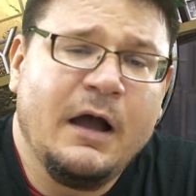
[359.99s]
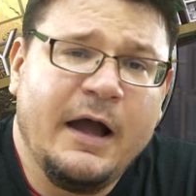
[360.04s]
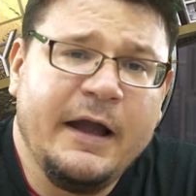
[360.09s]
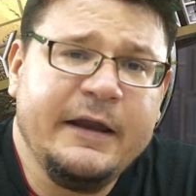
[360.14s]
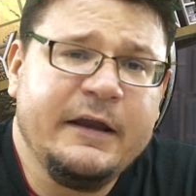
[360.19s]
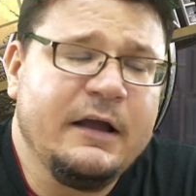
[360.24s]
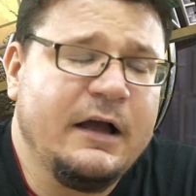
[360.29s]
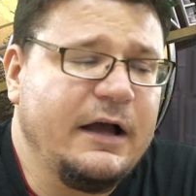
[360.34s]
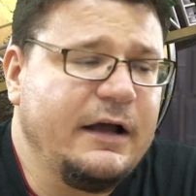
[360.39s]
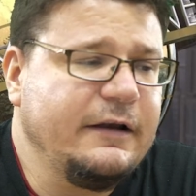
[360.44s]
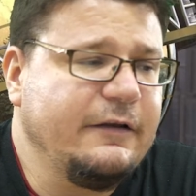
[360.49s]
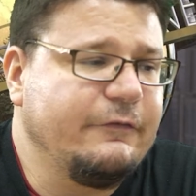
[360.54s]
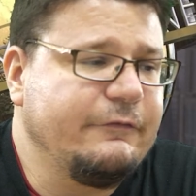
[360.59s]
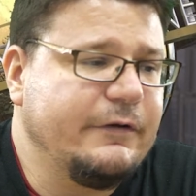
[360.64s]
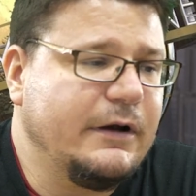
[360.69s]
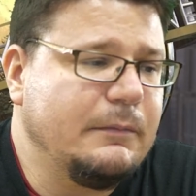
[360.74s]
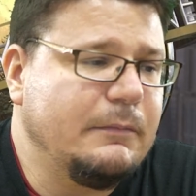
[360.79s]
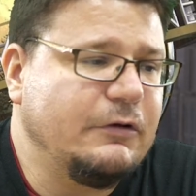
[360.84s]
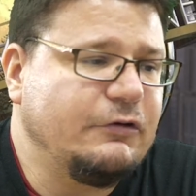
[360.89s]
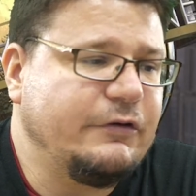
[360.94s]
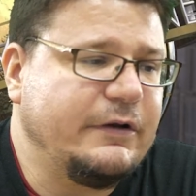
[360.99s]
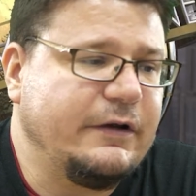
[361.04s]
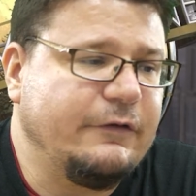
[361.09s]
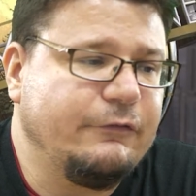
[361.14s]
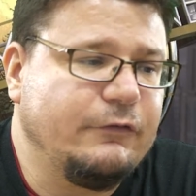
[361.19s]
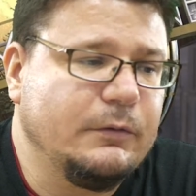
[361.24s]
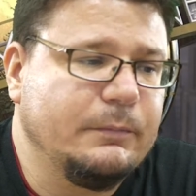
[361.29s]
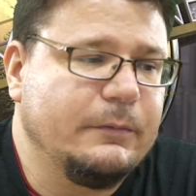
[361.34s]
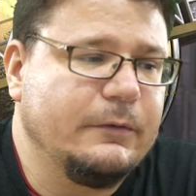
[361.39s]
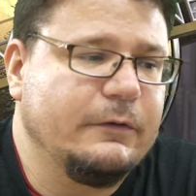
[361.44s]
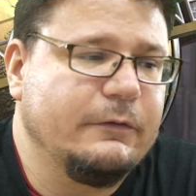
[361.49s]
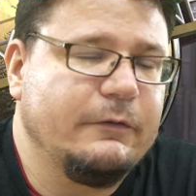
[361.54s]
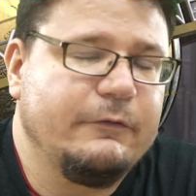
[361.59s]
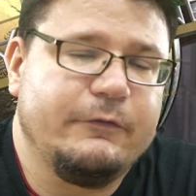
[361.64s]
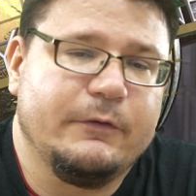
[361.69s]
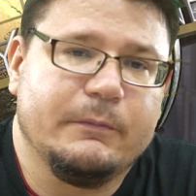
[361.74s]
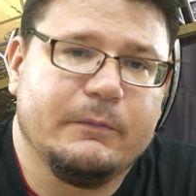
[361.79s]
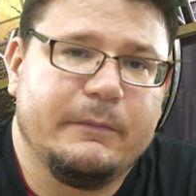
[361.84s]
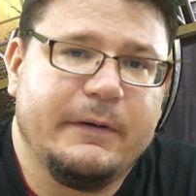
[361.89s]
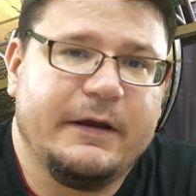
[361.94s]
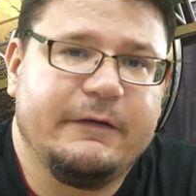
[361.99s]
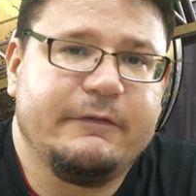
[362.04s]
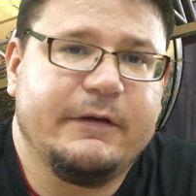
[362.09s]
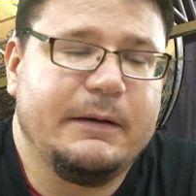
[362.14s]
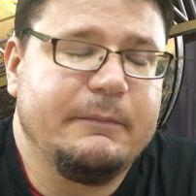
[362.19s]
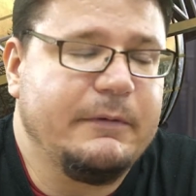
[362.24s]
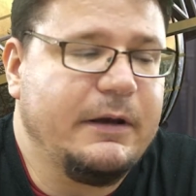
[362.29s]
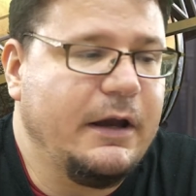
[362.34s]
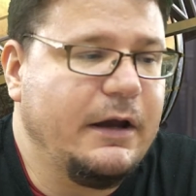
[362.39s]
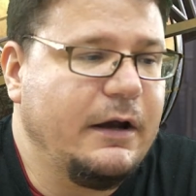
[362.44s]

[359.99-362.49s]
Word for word: Icon is very much like a super Superman type